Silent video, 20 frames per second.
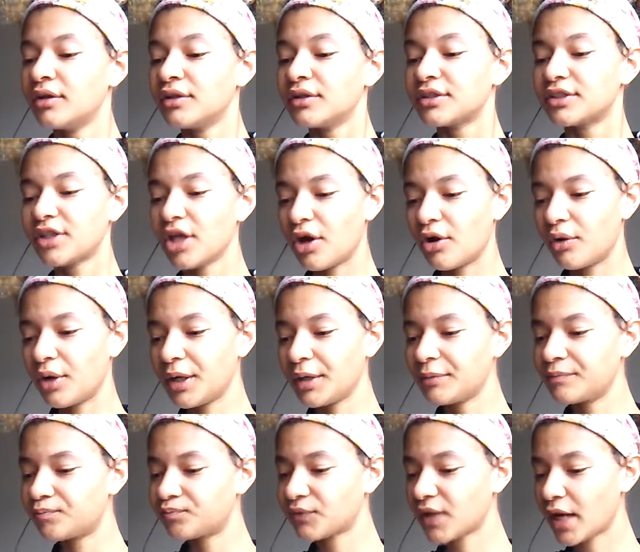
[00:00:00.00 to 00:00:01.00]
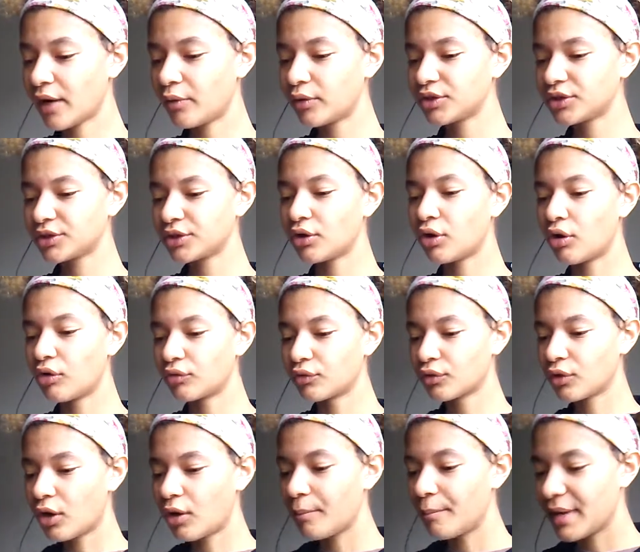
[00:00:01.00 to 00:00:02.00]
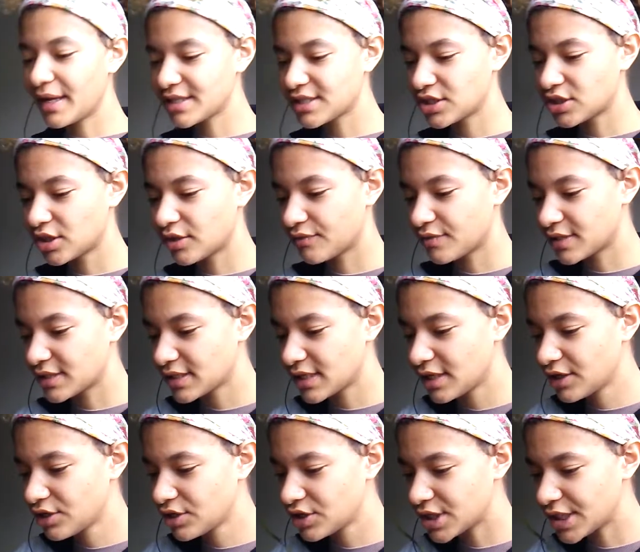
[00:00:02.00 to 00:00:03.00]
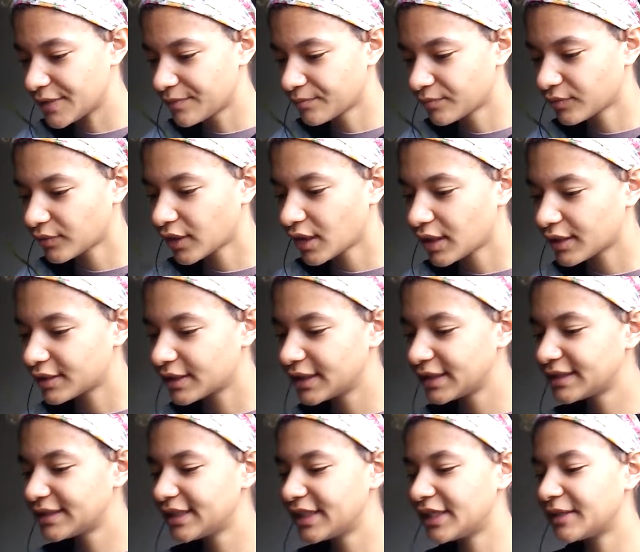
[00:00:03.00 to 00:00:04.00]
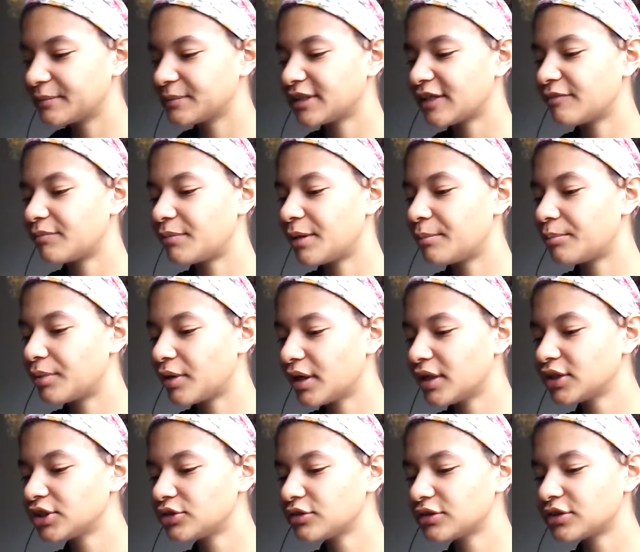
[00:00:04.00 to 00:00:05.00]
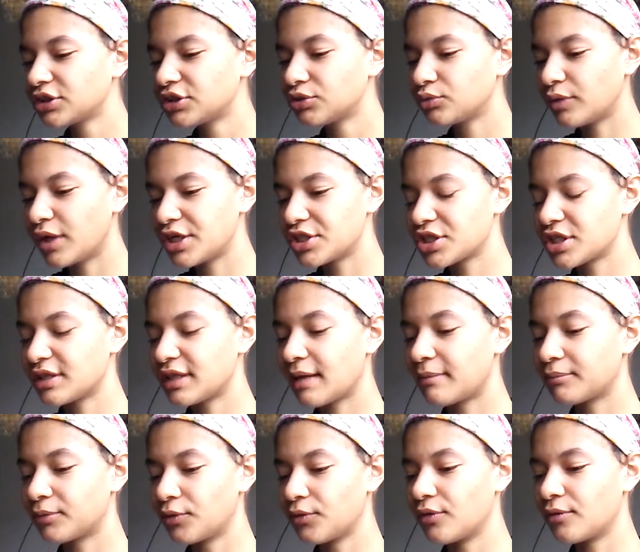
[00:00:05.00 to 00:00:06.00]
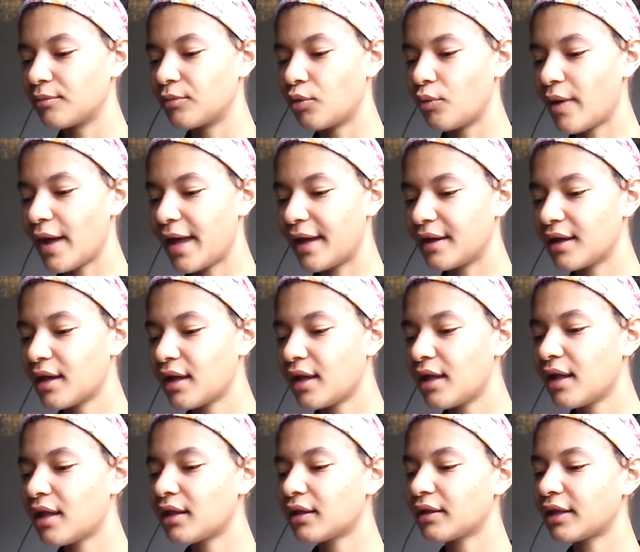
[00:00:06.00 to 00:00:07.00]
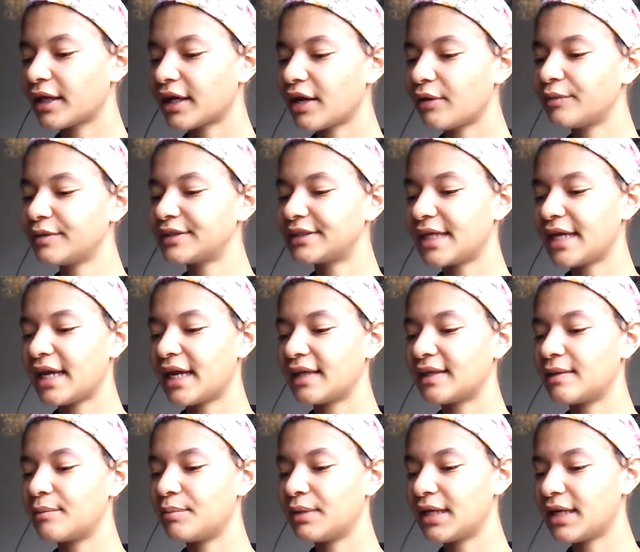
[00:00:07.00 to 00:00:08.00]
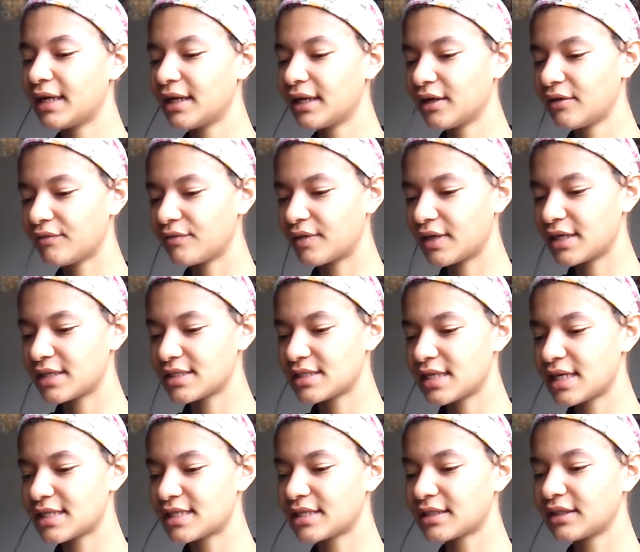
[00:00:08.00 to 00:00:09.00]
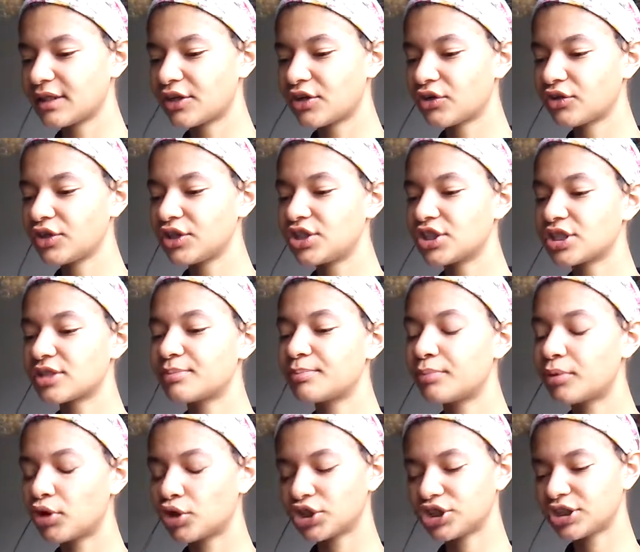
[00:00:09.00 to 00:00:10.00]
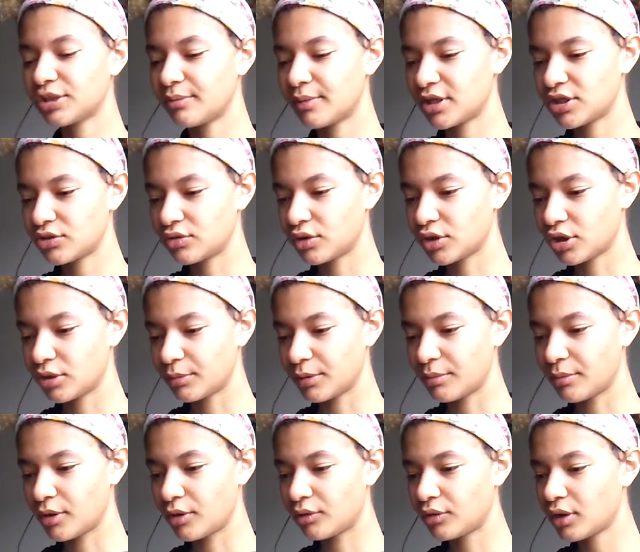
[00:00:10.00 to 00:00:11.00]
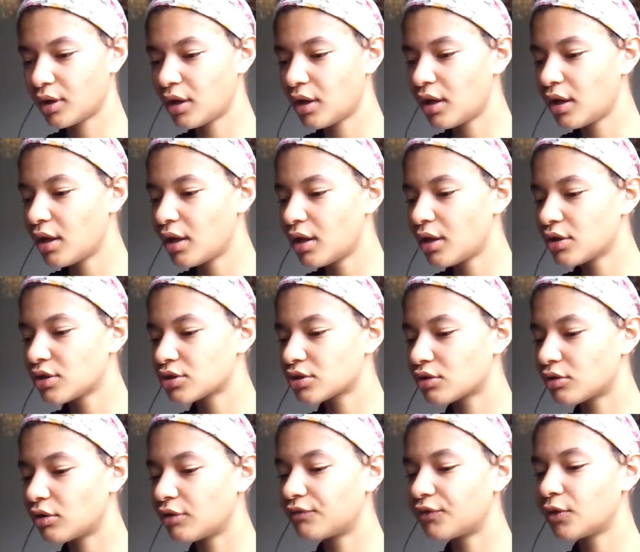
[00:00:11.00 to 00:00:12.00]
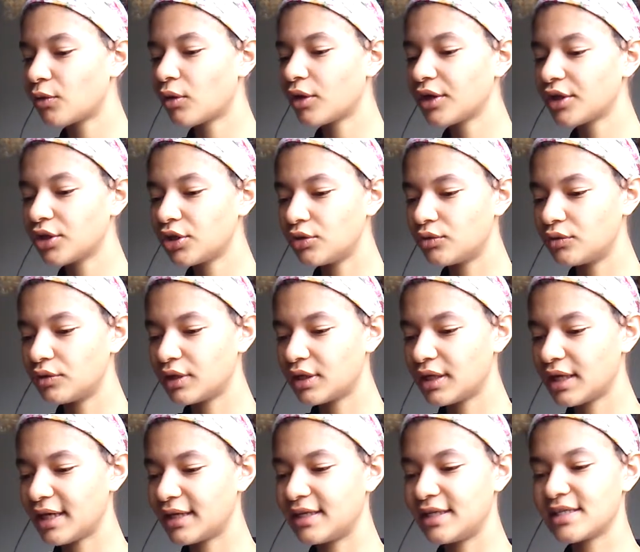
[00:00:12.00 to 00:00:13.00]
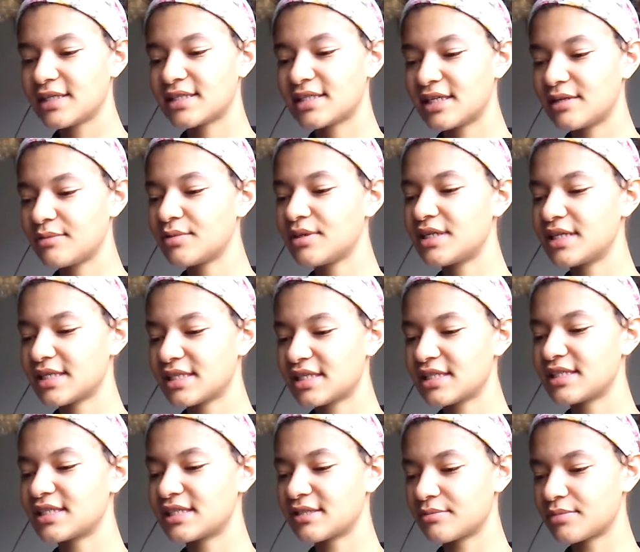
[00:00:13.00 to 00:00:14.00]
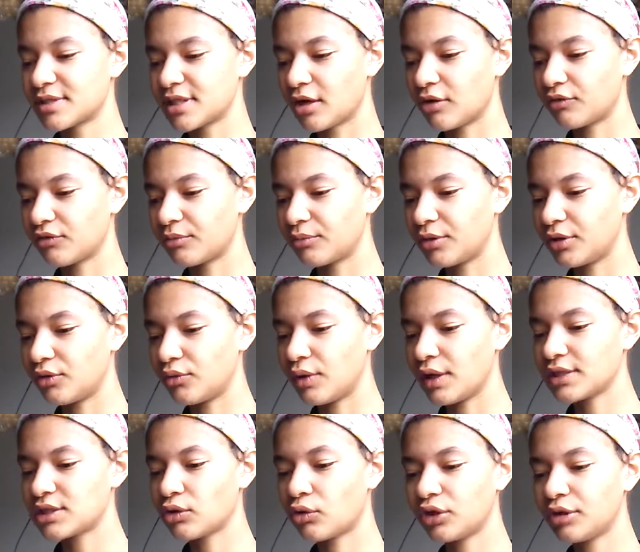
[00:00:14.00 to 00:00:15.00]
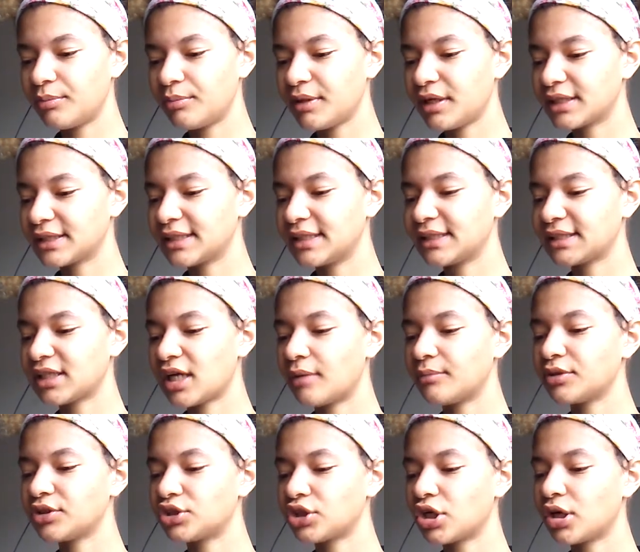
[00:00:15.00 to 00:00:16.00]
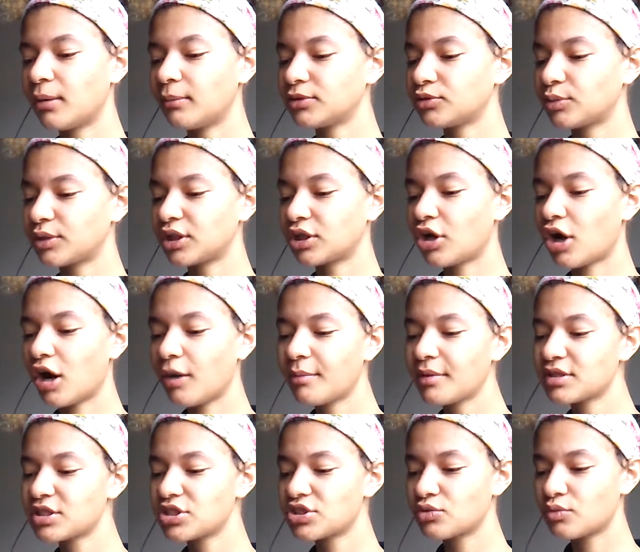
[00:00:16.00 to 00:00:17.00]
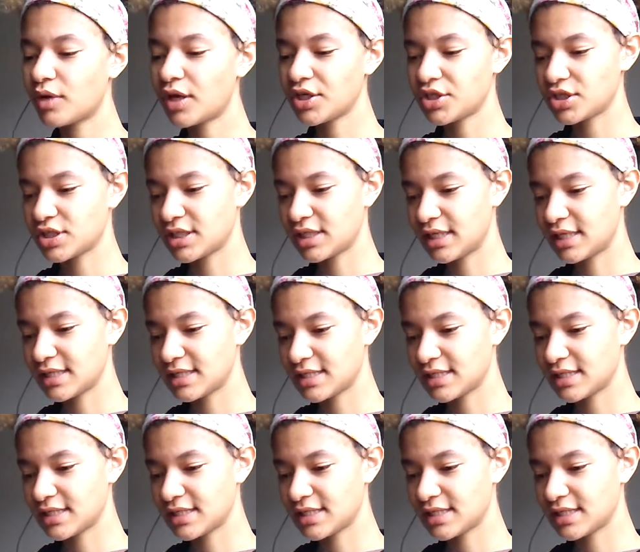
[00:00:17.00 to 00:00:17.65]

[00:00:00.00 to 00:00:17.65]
So now onto the overall message of this energy. These DMs have been put into a situation that blew them away. Like I was saying in the beginning of this, it's literally just pushed them into a hermit mode. So if you are in union and he has seemed to distance himself from you, it's only because he has come to terms with the karmic situations he